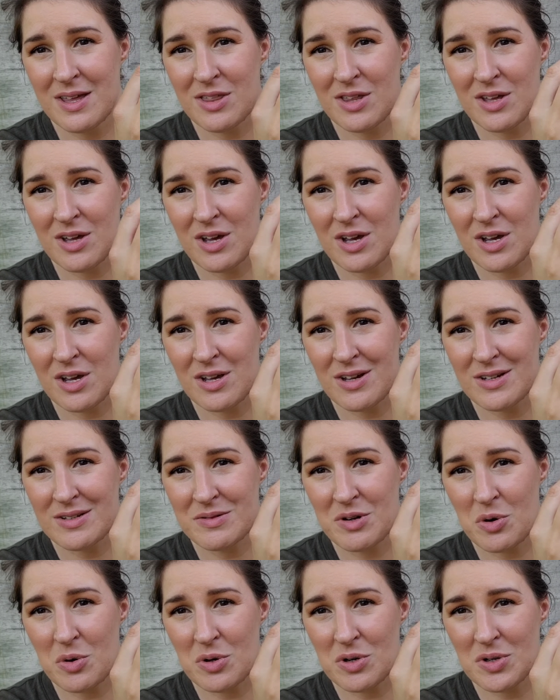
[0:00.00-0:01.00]
the
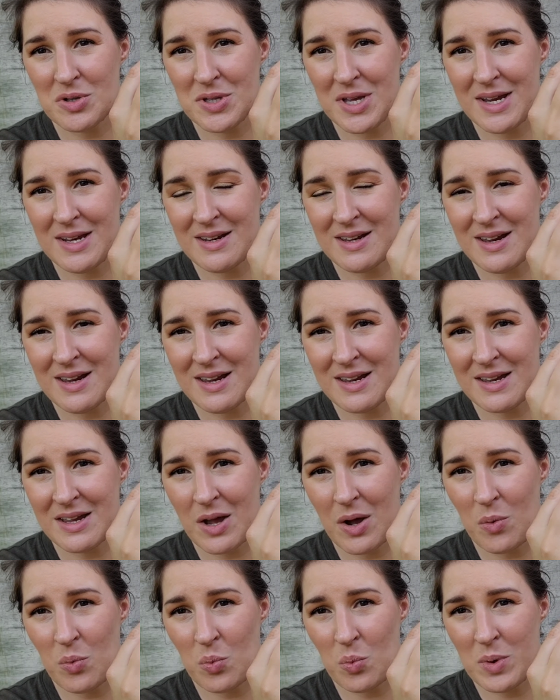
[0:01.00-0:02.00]

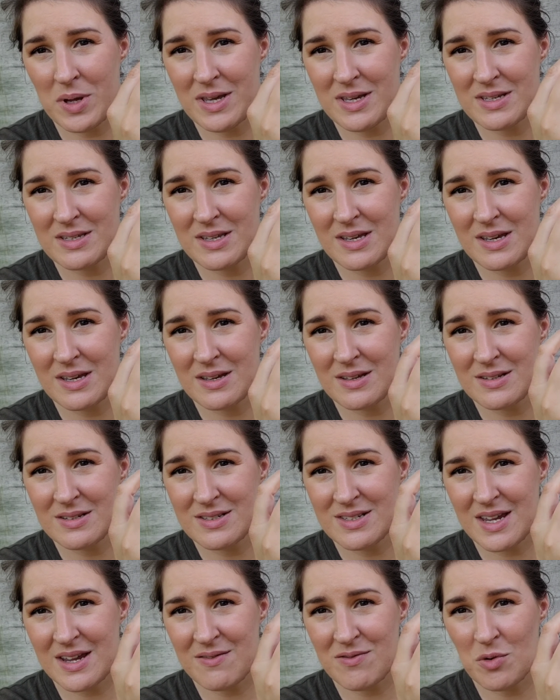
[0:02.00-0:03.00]
correlating week,
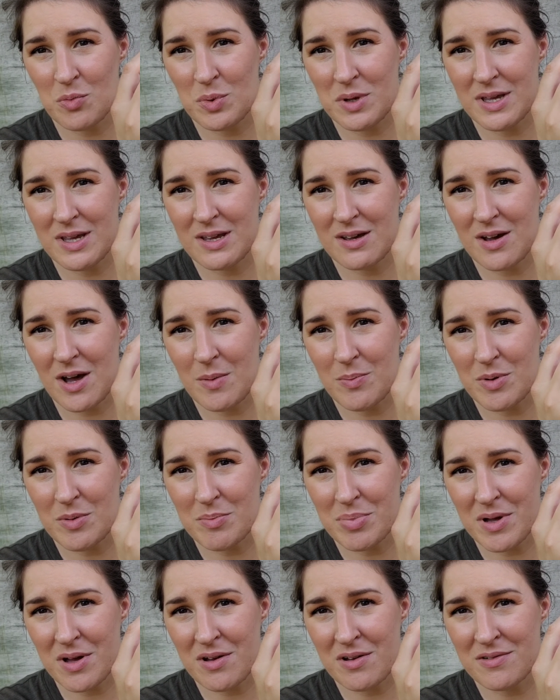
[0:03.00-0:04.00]
day of the week up
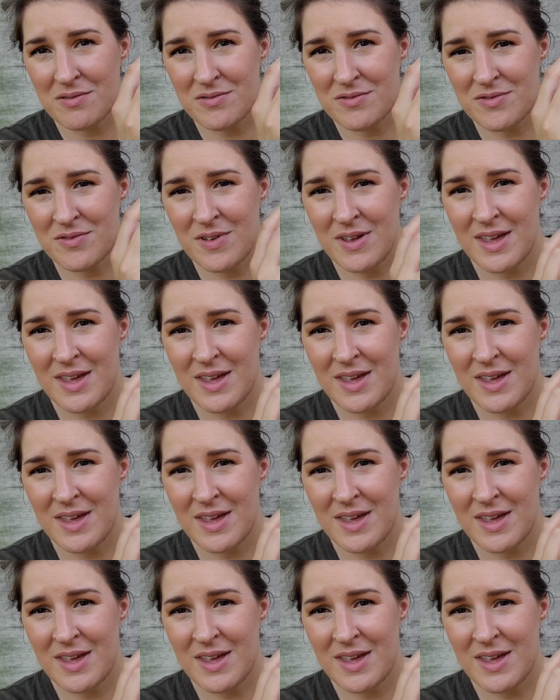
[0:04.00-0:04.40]
above,